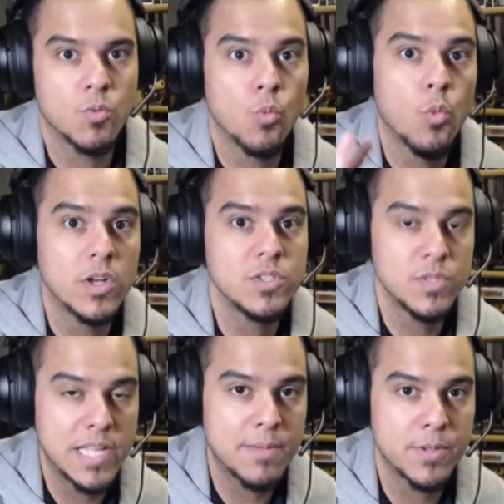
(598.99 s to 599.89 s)
Once
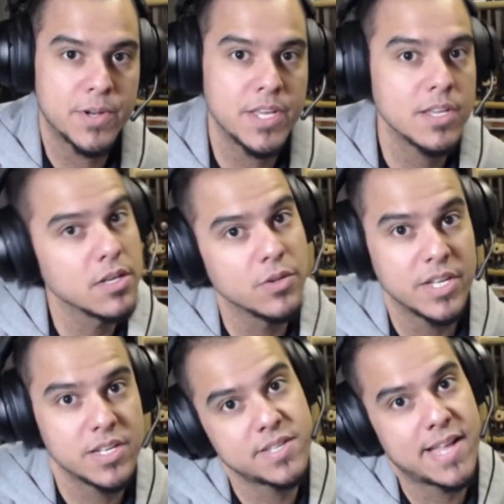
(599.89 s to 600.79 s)
you stop learning, you
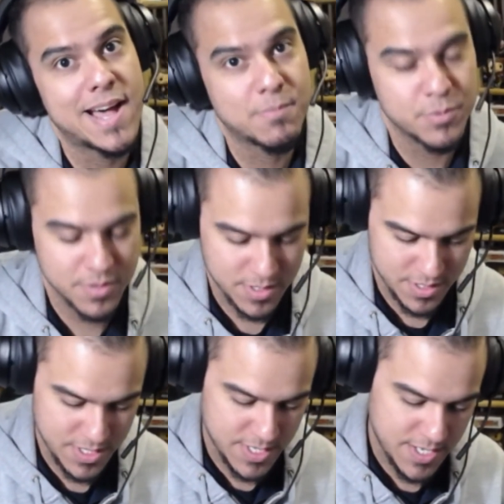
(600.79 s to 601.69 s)
need to stop.
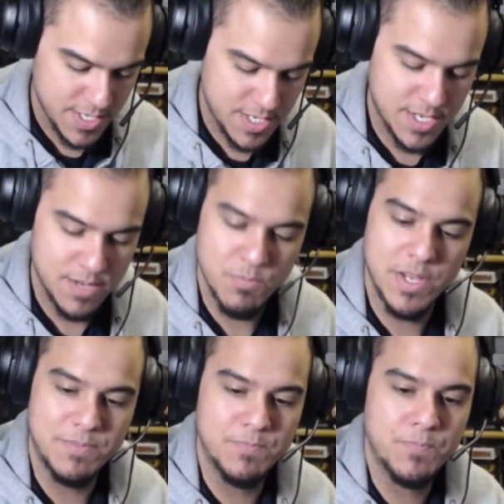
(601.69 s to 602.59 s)

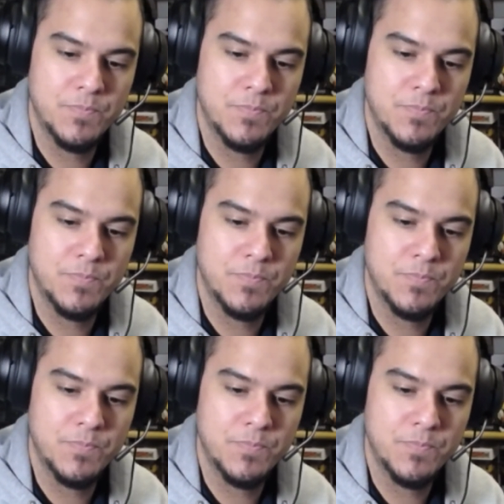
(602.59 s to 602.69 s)
But